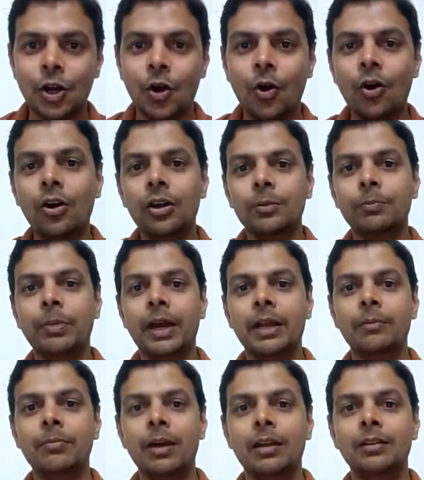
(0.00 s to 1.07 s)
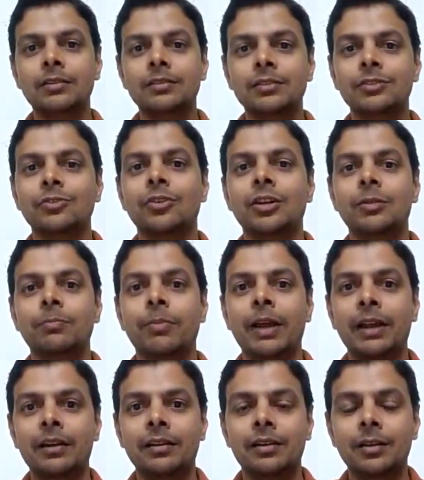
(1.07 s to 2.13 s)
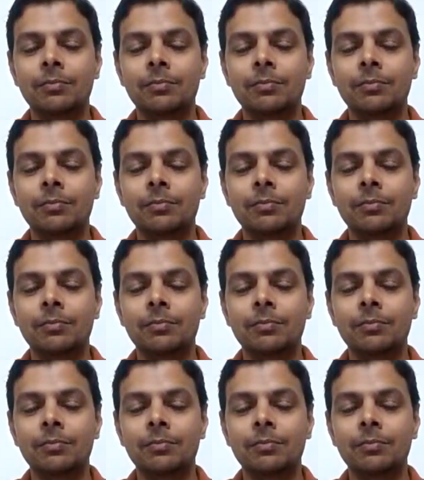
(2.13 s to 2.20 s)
or bank balances not backed